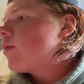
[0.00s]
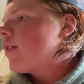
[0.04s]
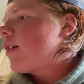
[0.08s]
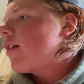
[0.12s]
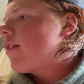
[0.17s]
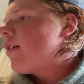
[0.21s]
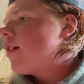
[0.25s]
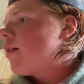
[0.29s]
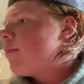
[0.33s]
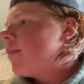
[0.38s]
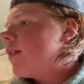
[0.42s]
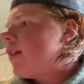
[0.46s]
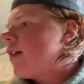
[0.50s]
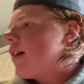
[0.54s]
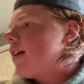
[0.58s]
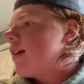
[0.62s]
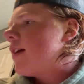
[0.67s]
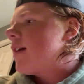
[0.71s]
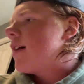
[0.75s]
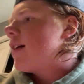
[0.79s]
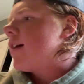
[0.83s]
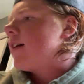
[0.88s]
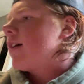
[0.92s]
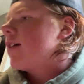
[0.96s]
out how many I
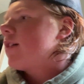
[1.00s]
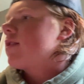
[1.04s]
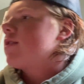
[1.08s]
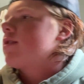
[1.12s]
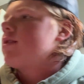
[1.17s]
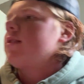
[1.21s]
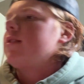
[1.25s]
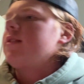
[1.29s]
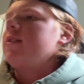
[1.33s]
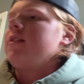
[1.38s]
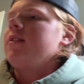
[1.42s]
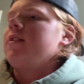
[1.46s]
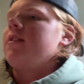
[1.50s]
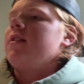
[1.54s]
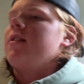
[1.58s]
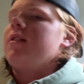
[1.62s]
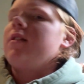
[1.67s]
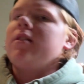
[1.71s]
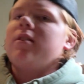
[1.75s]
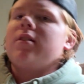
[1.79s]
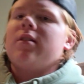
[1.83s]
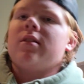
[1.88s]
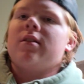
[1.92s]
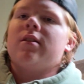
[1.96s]
actually
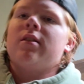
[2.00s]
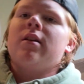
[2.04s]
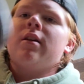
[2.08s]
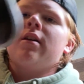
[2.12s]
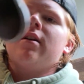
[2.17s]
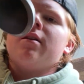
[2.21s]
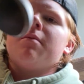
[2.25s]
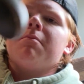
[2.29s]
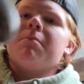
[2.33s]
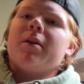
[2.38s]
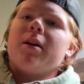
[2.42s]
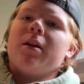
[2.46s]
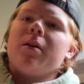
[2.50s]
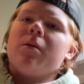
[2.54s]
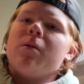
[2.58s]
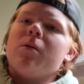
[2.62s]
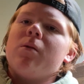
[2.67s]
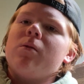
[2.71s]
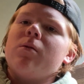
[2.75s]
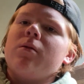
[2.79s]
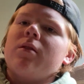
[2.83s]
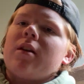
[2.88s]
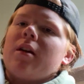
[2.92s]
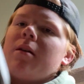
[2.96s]
need. My
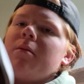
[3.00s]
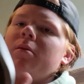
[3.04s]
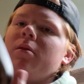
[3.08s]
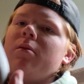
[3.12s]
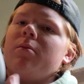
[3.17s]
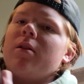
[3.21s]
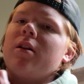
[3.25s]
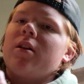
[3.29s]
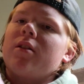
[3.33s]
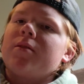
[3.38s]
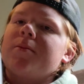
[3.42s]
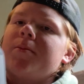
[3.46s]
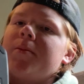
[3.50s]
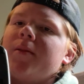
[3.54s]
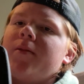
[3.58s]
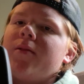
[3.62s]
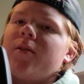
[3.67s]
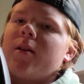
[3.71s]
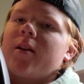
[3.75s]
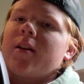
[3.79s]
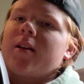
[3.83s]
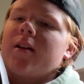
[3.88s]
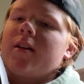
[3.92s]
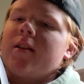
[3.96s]
old gaming mouse
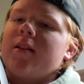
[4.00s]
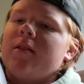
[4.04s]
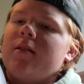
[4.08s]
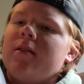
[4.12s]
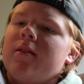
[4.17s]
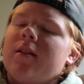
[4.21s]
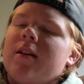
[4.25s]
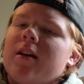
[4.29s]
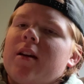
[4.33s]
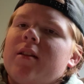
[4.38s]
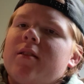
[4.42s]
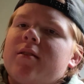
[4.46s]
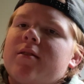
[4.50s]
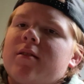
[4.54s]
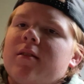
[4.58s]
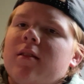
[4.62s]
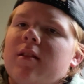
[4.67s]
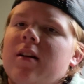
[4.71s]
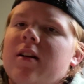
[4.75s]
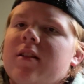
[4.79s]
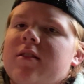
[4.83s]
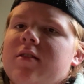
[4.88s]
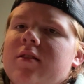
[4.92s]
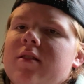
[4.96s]
before I got a nice
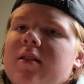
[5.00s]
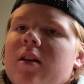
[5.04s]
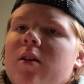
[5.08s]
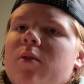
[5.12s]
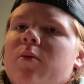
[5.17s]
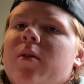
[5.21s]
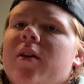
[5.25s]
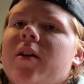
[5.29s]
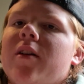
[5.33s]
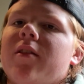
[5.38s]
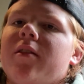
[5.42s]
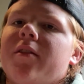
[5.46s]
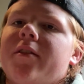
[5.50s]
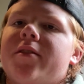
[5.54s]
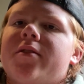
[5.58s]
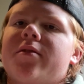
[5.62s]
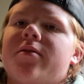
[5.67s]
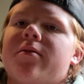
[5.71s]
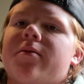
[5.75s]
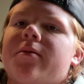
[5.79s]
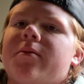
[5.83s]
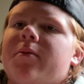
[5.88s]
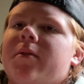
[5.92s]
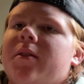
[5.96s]
Logitech
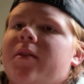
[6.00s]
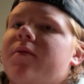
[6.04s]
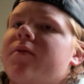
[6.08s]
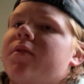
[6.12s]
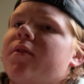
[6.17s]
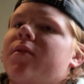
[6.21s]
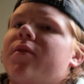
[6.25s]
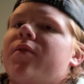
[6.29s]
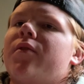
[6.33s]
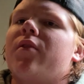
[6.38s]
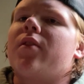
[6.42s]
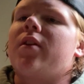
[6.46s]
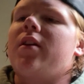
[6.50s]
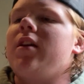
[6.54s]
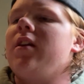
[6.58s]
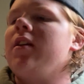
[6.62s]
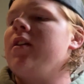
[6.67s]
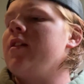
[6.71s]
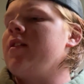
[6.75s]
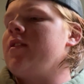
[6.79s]
wireless one for free.